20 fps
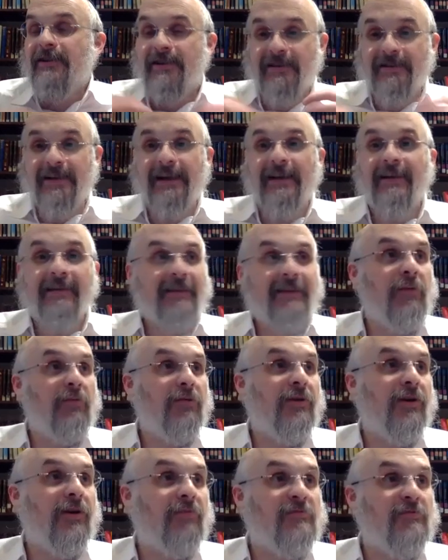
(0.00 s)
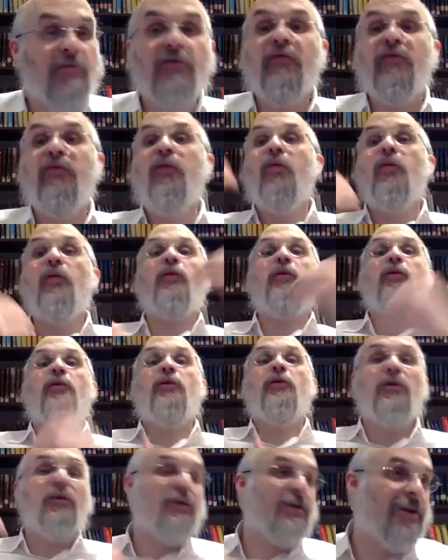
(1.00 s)
setting the table comes
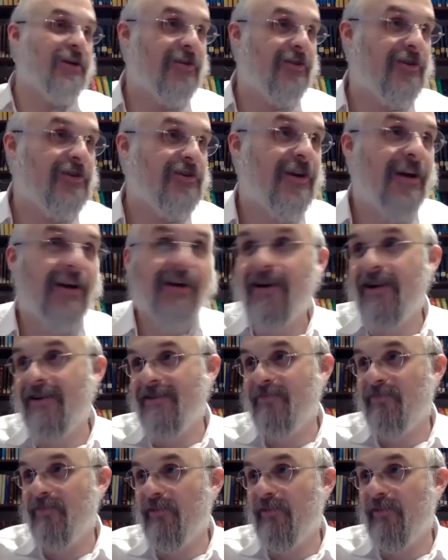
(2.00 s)
before Kiddush and Kust,